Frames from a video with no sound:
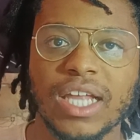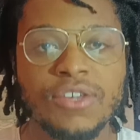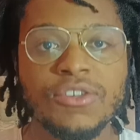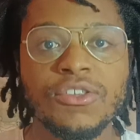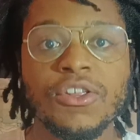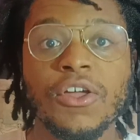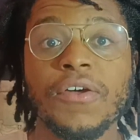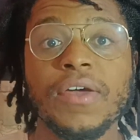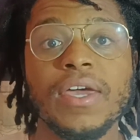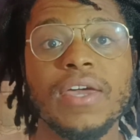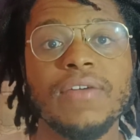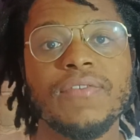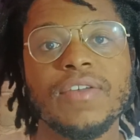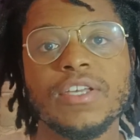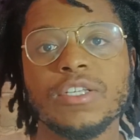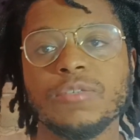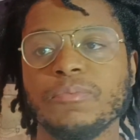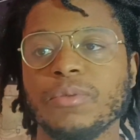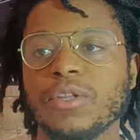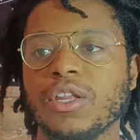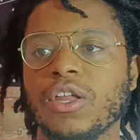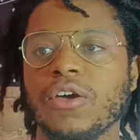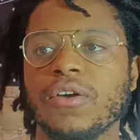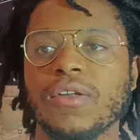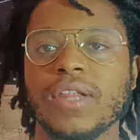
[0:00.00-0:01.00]
You know, if it's
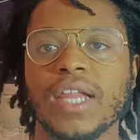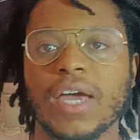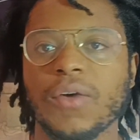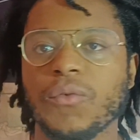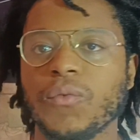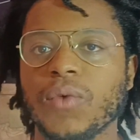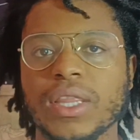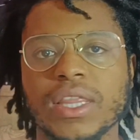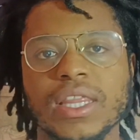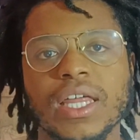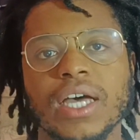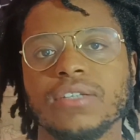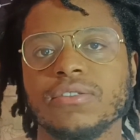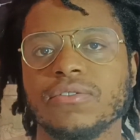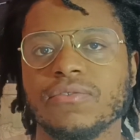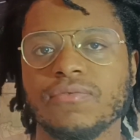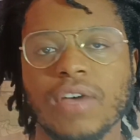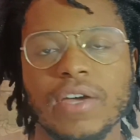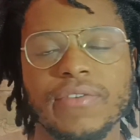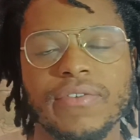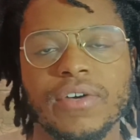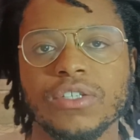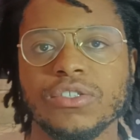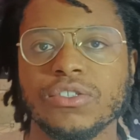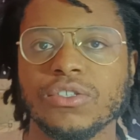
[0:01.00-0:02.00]
below like
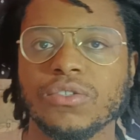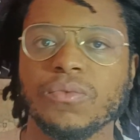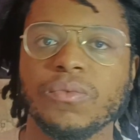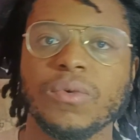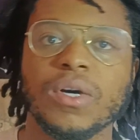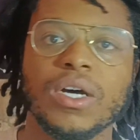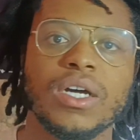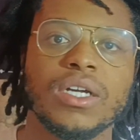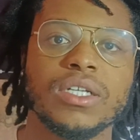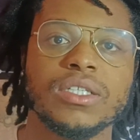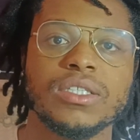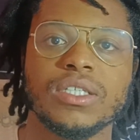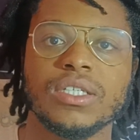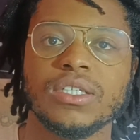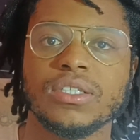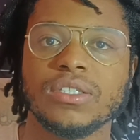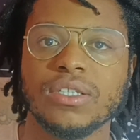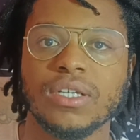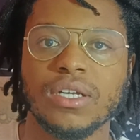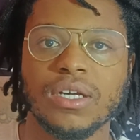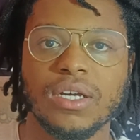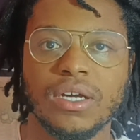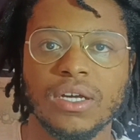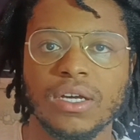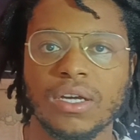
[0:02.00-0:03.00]
1,500 words, it's
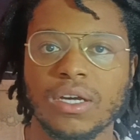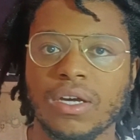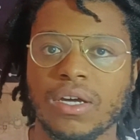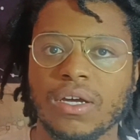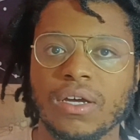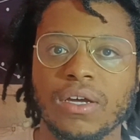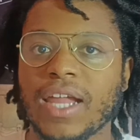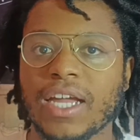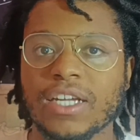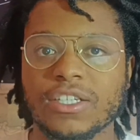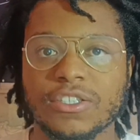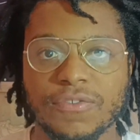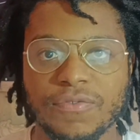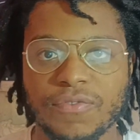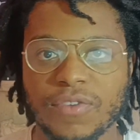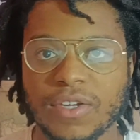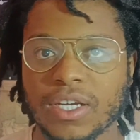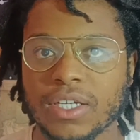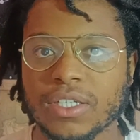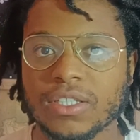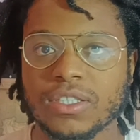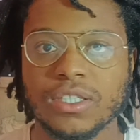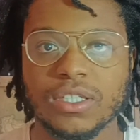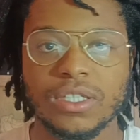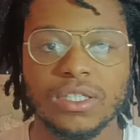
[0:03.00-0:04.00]
a flash
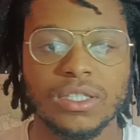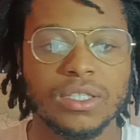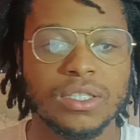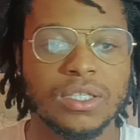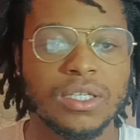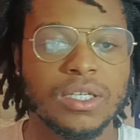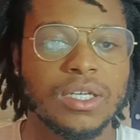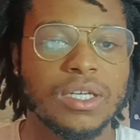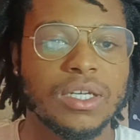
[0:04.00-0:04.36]
fiction.